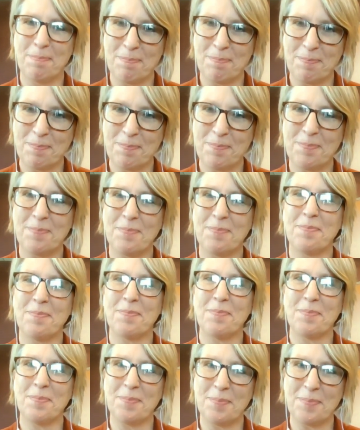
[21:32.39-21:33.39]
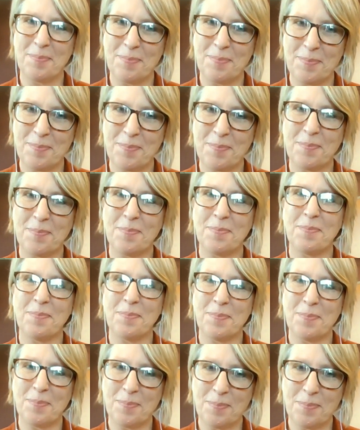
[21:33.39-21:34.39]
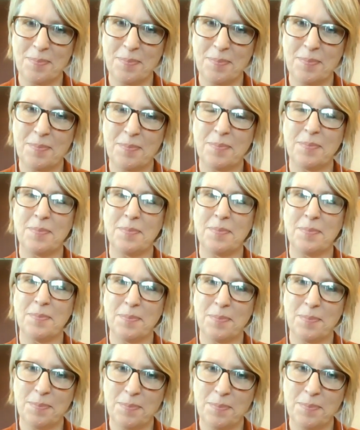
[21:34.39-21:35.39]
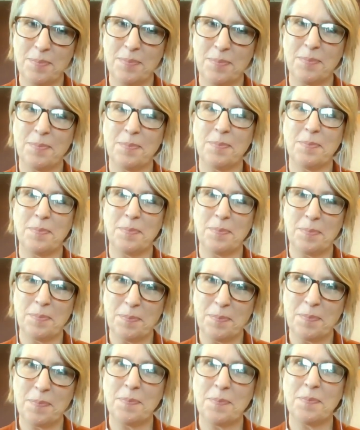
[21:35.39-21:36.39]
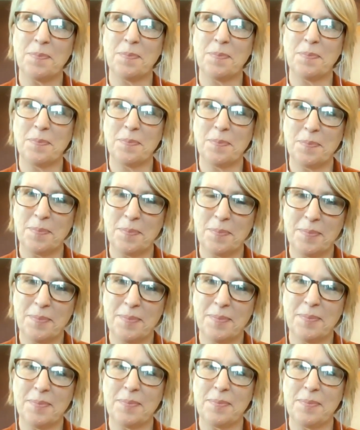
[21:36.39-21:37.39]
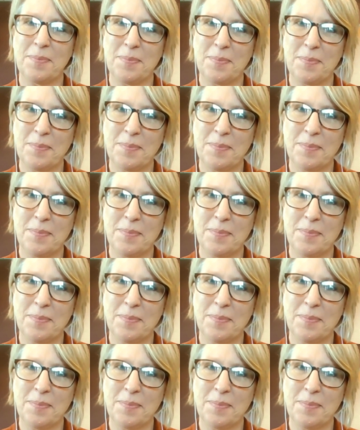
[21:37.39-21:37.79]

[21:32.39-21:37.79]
(silent)